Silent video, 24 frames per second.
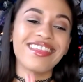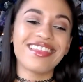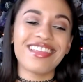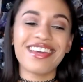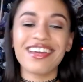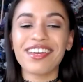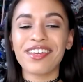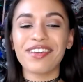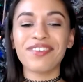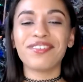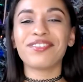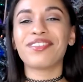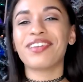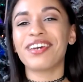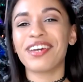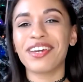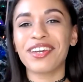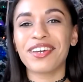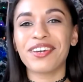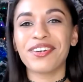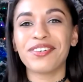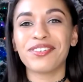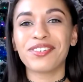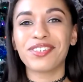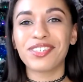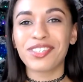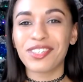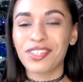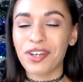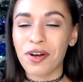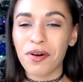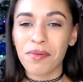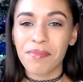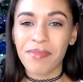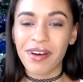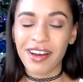Thank you
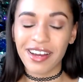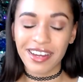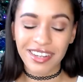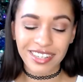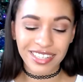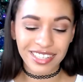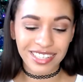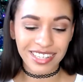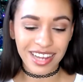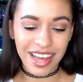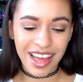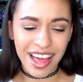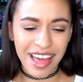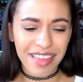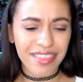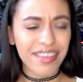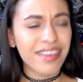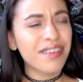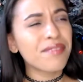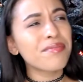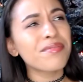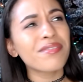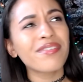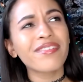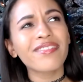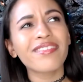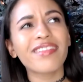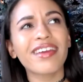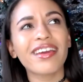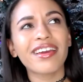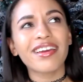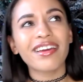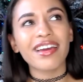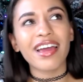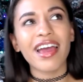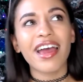so much. I think we're
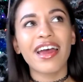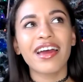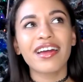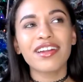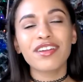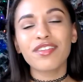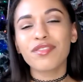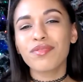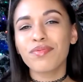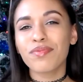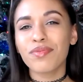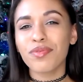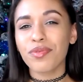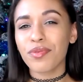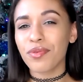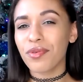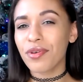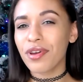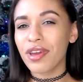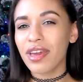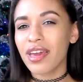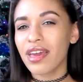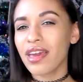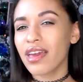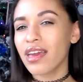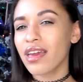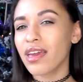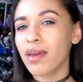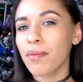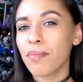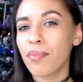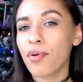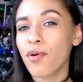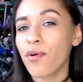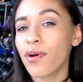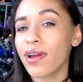like at
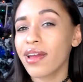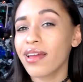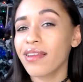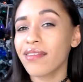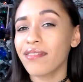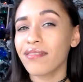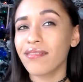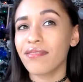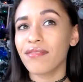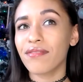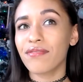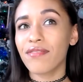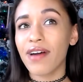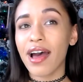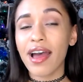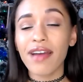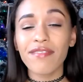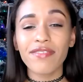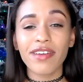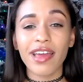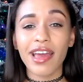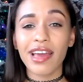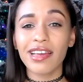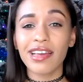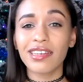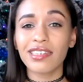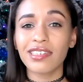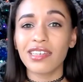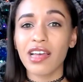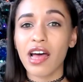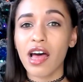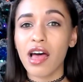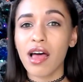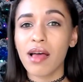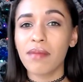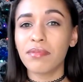3.5K
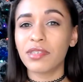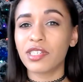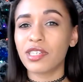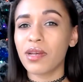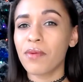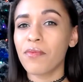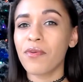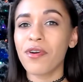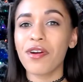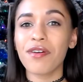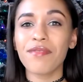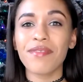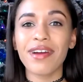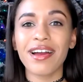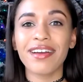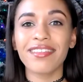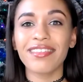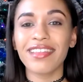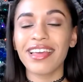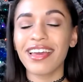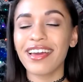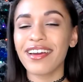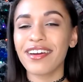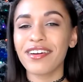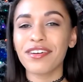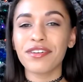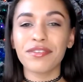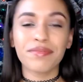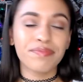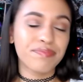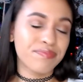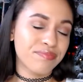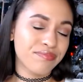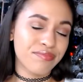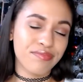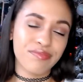subs, somewhere around
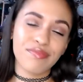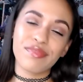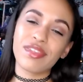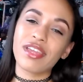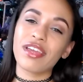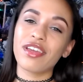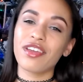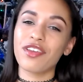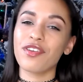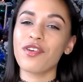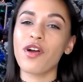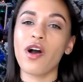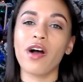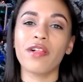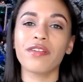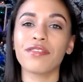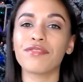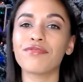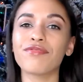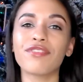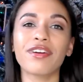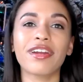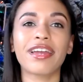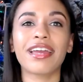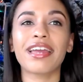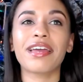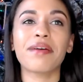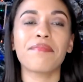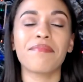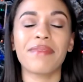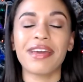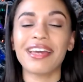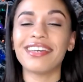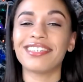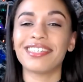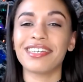there. Y'all are freaking
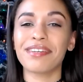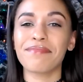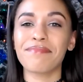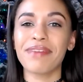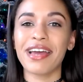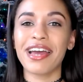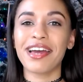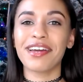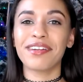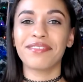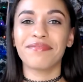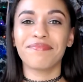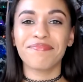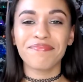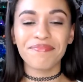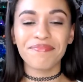amazing, man.